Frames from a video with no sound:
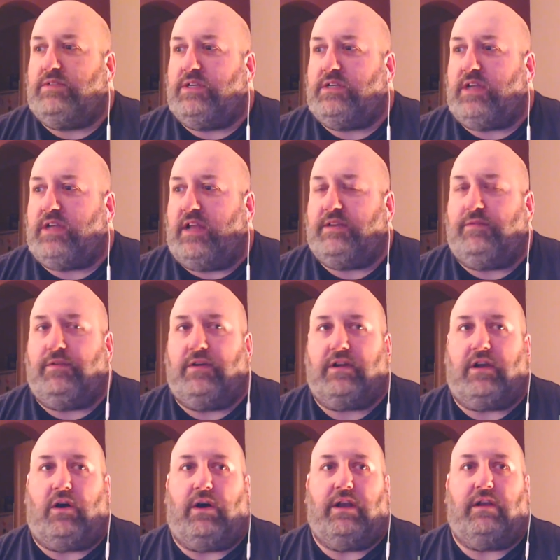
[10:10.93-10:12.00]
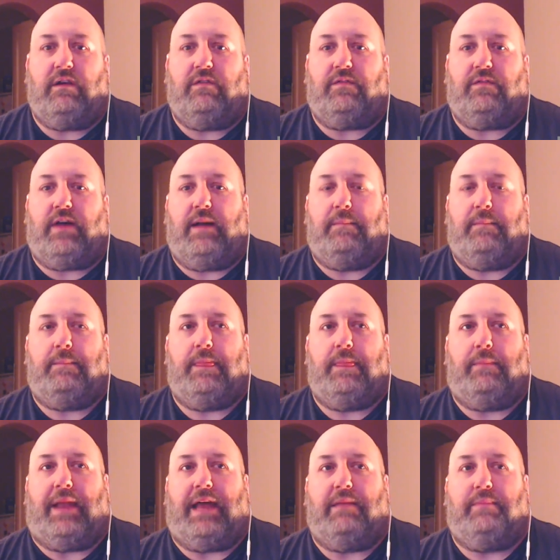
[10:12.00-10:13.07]
us a different kind of
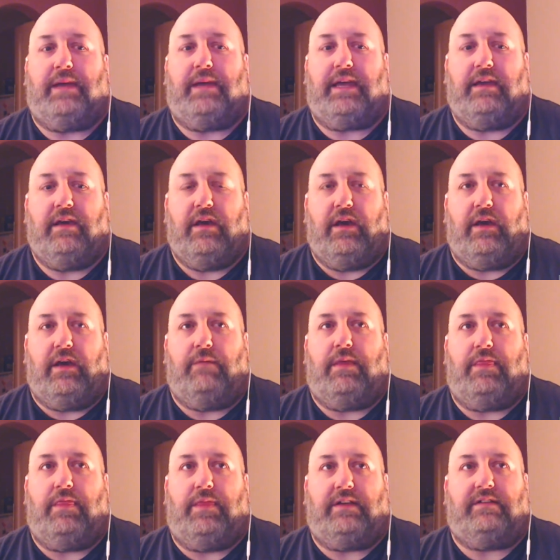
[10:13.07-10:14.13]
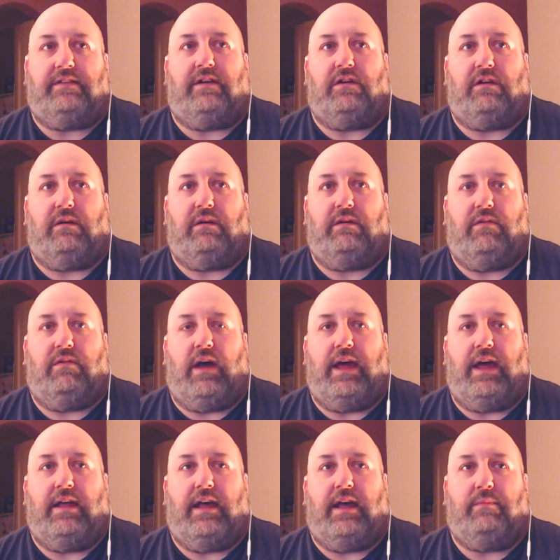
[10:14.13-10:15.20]
plan B when things aren't going right.
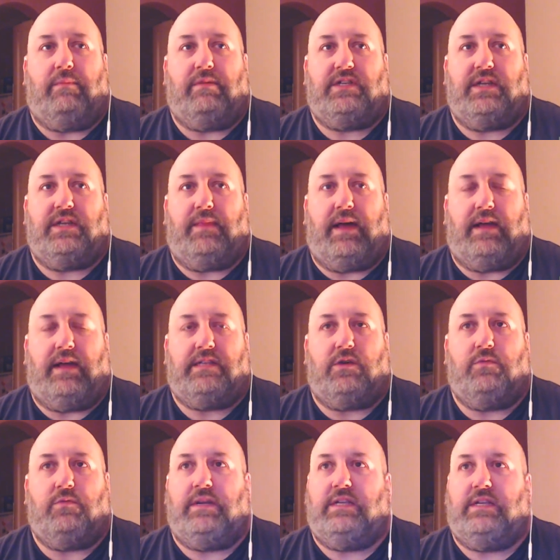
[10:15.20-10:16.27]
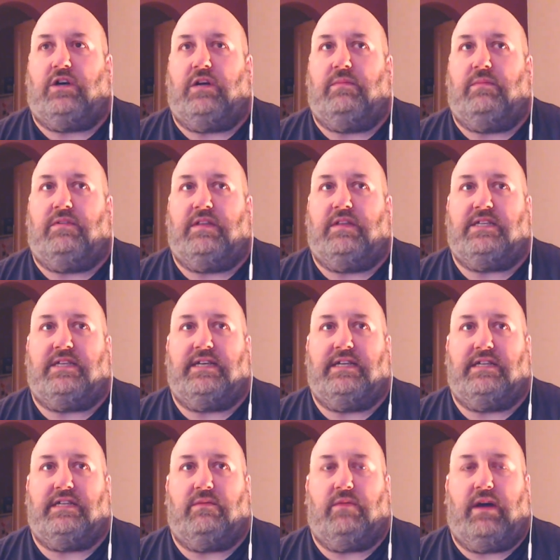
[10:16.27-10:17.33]
We've seen that so many times this
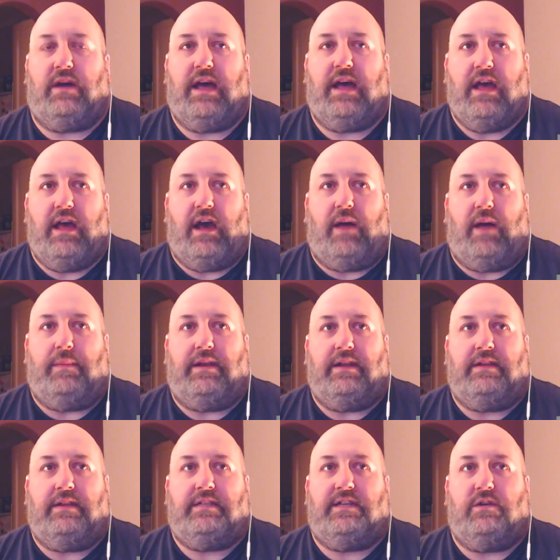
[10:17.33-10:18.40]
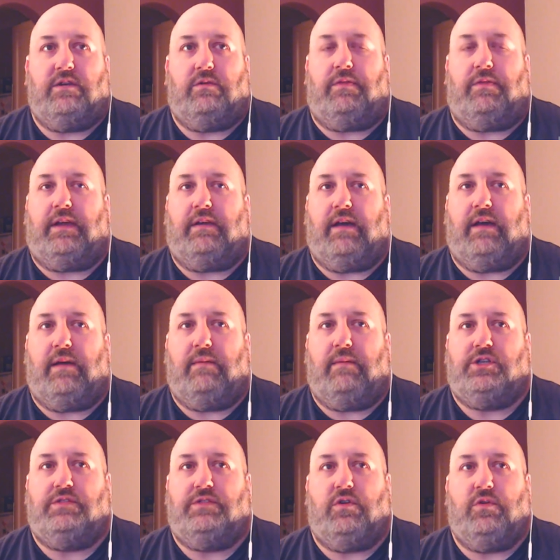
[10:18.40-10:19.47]
season where, I think
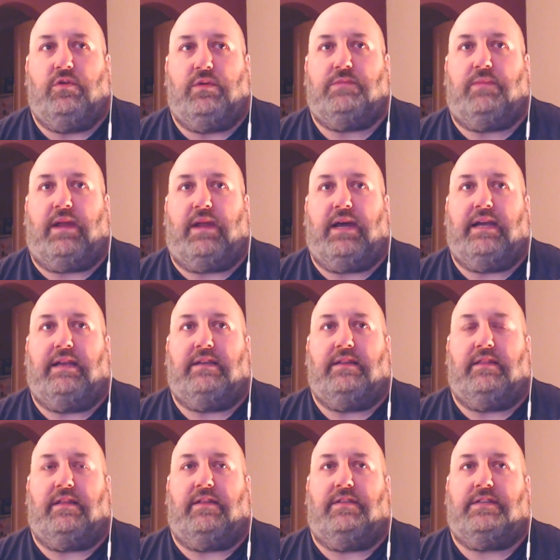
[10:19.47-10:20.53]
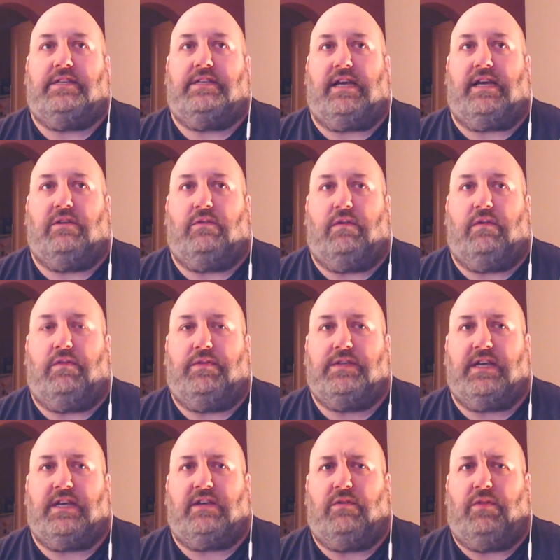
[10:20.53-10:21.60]
Giroud has played the second
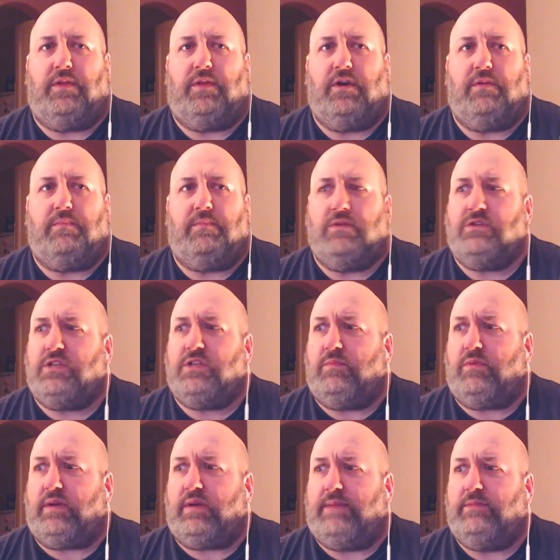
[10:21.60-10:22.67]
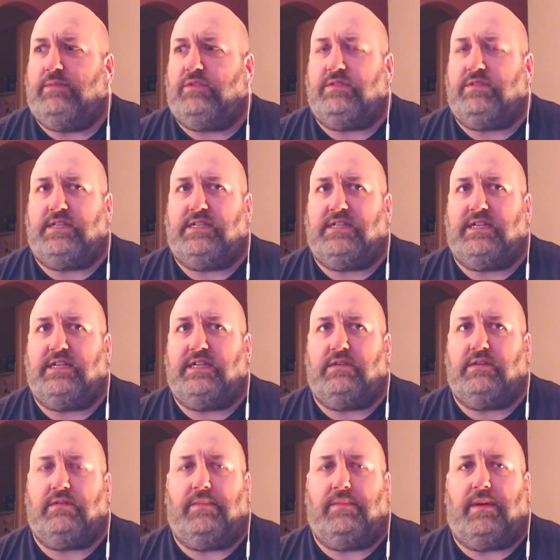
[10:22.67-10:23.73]
or third most number of games for us this season,
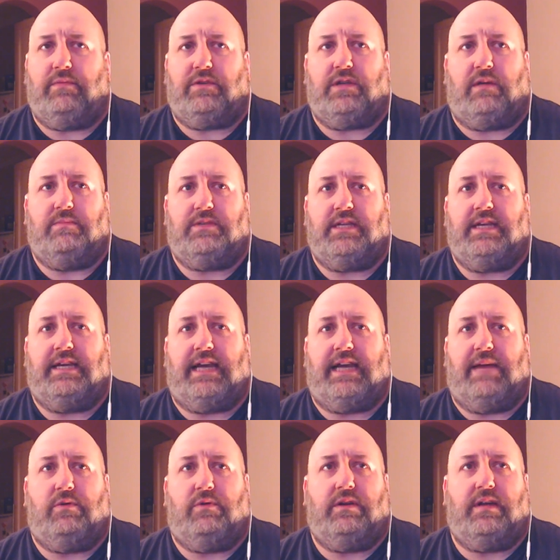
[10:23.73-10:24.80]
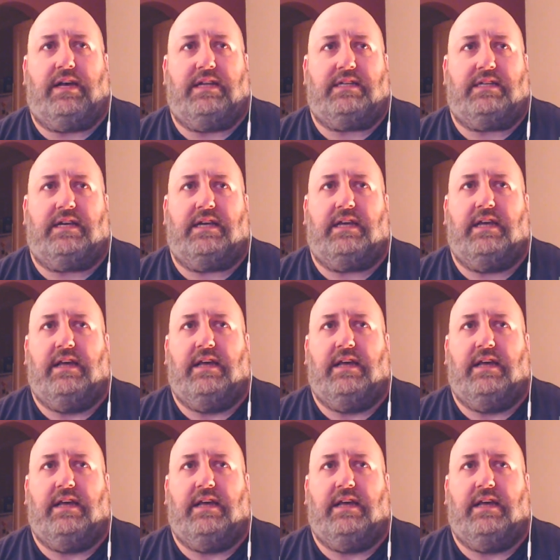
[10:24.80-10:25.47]
the number of times that he came on as a